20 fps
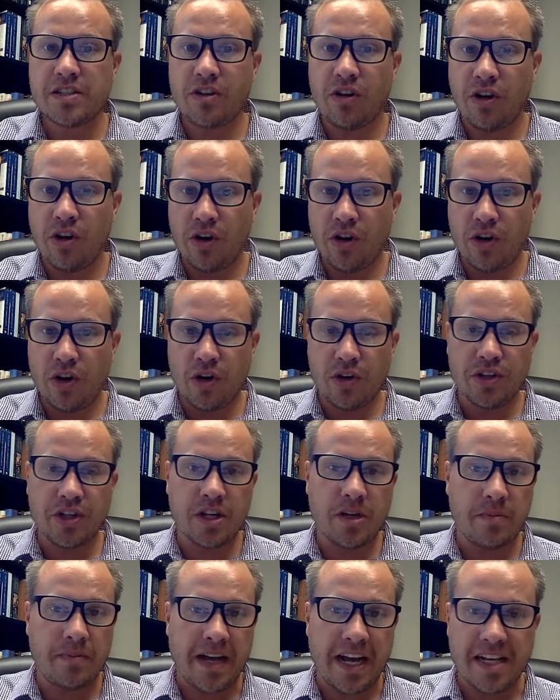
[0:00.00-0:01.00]
all the
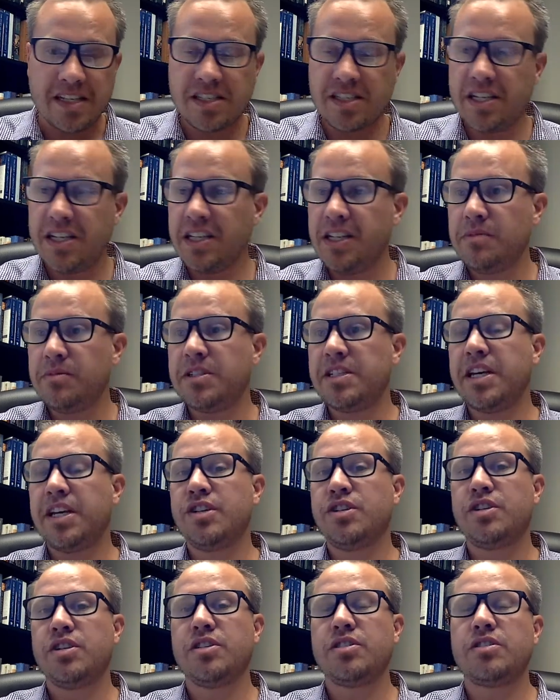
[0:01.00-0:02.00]
capacity
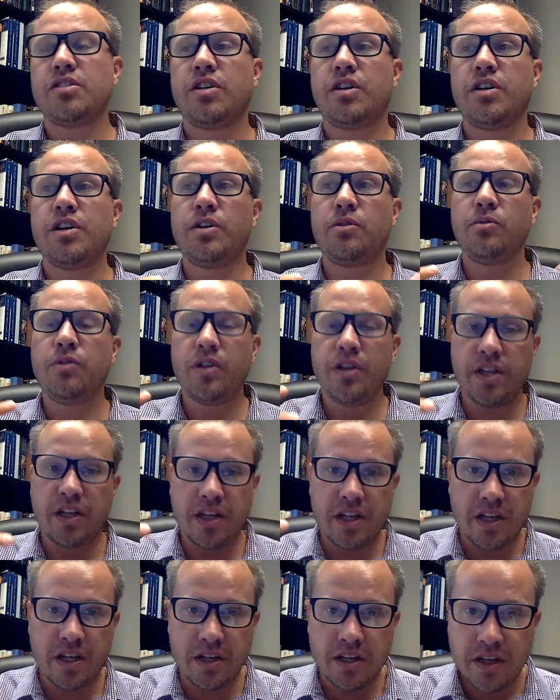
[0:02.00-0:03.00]
limitations? Are they really
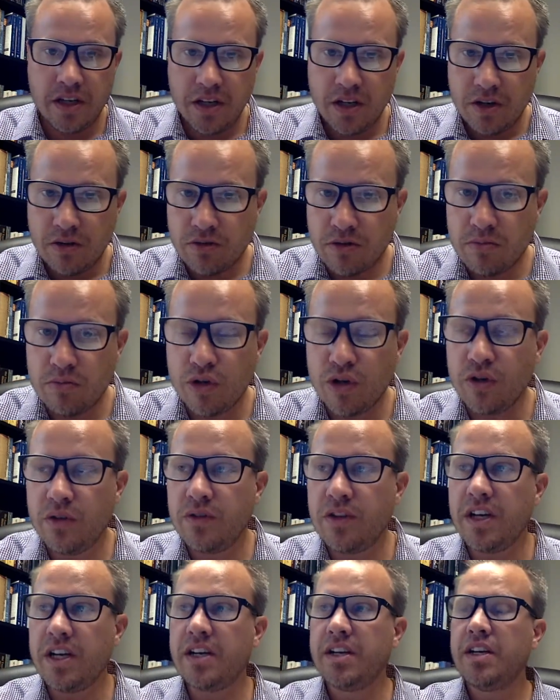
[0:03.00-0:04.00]
going to remove
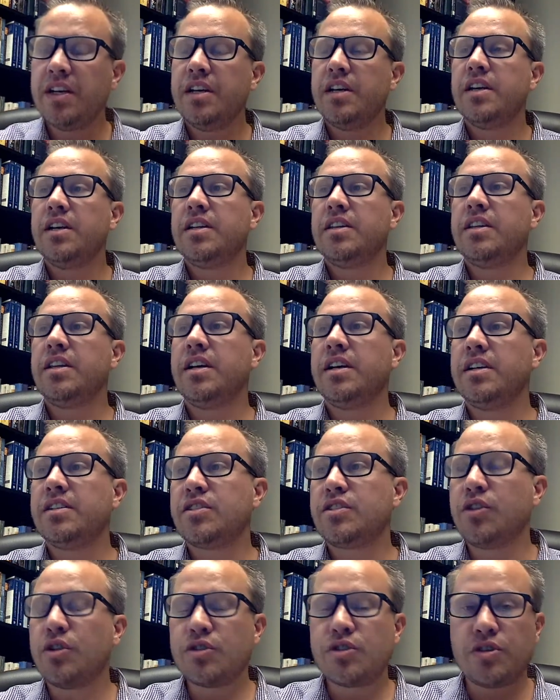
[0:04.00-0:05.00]
the
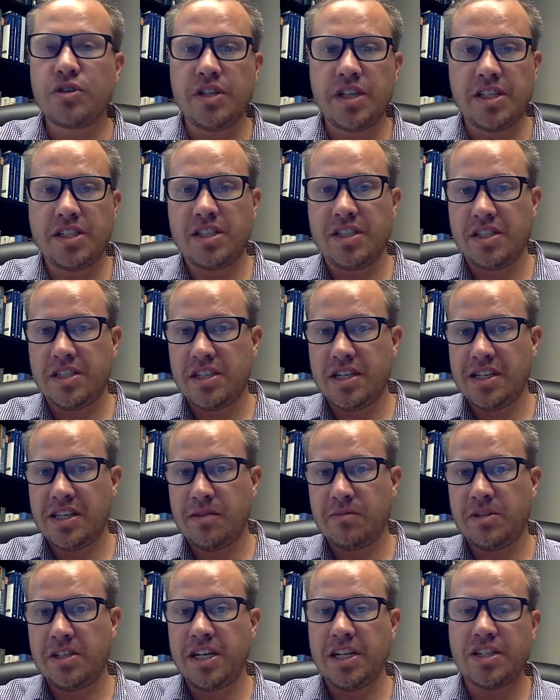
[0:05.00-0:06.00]
social distancing
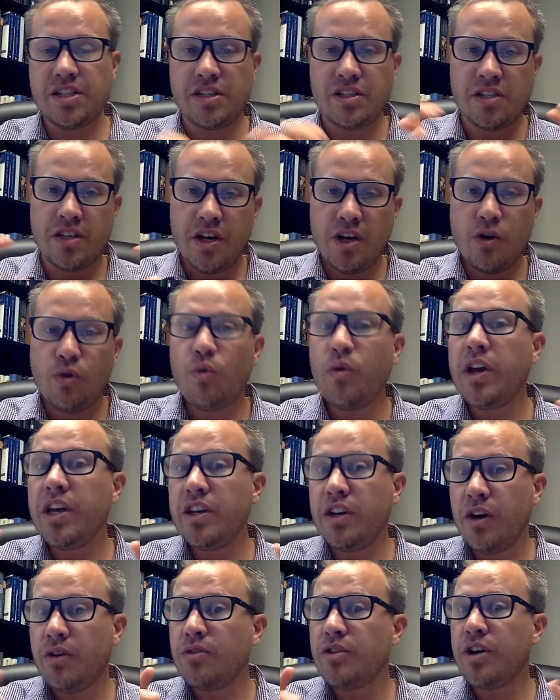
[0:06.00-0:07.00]
limitations? We
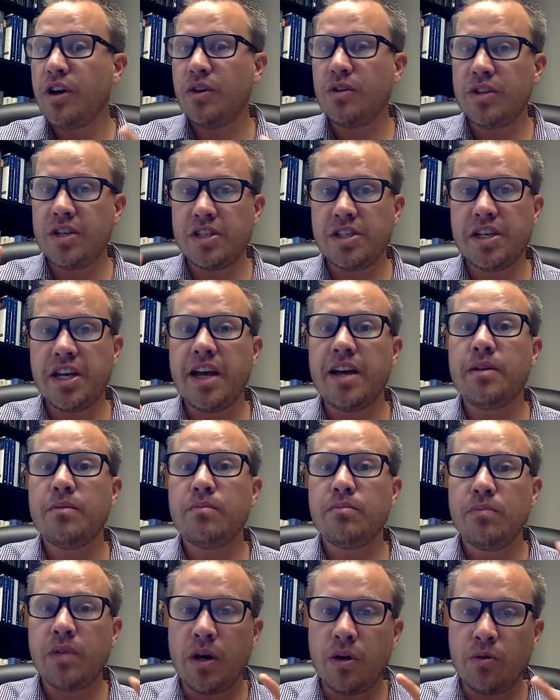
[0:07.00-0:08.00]
don't know this yet,
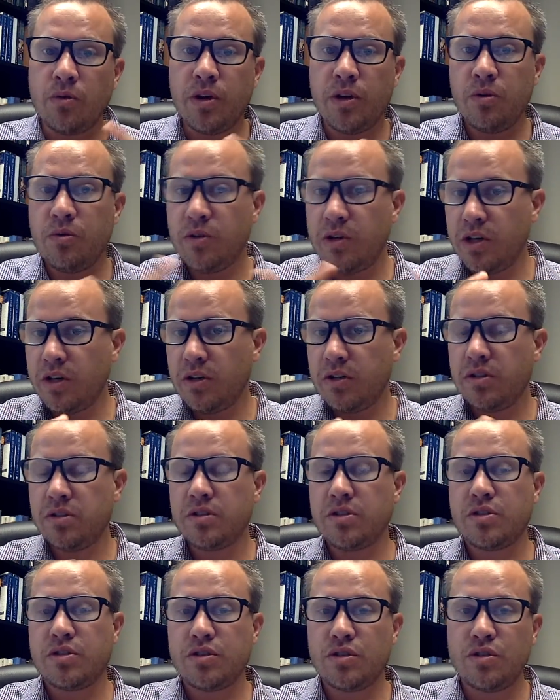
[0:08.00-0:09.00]
but we will
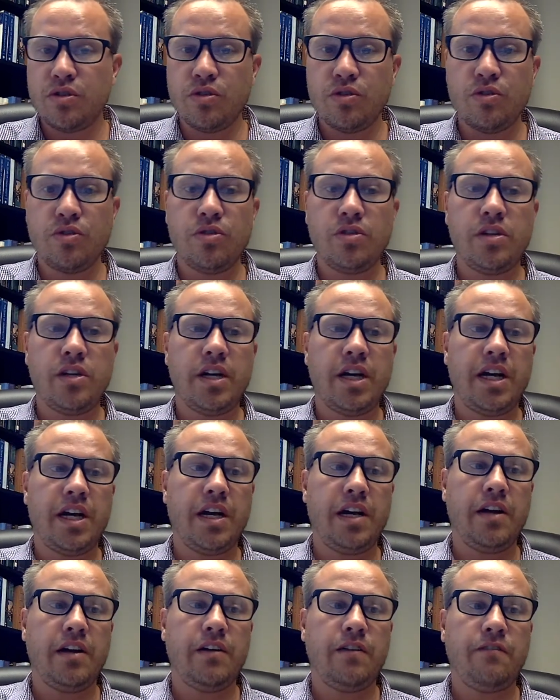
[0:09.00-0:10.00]
soon
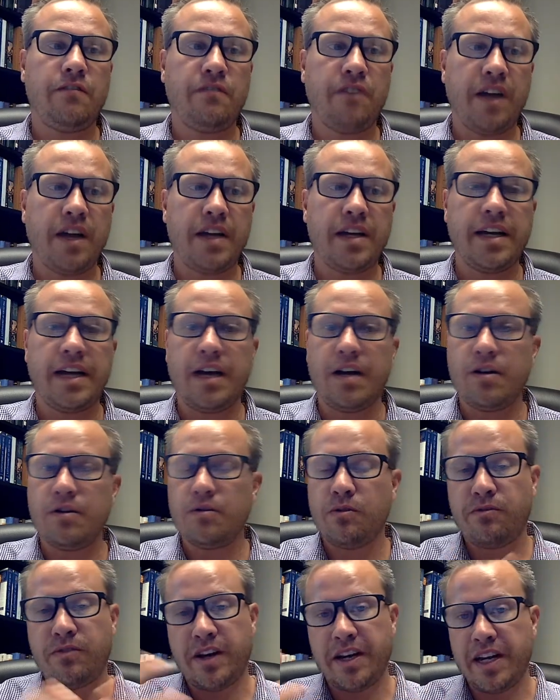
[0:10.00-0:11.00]
find out.
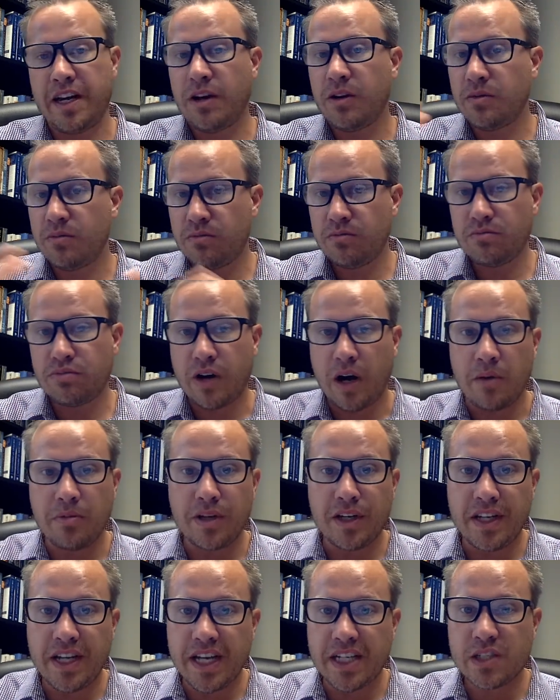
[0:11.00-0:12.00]
We'll find out
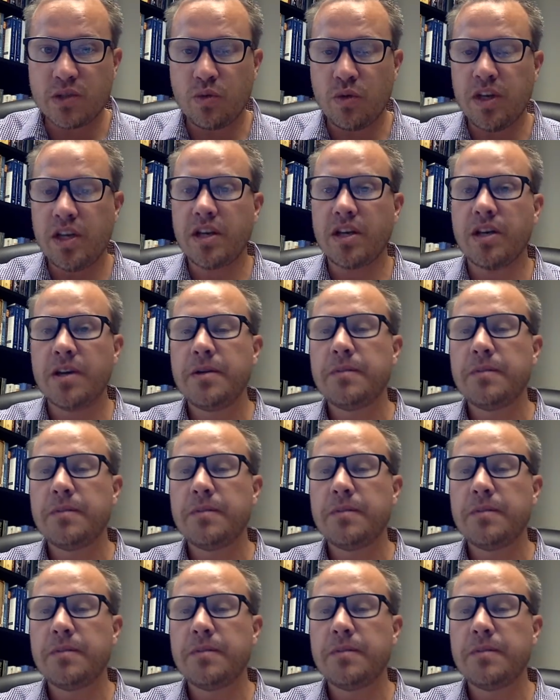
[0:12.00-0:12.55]
probably next week.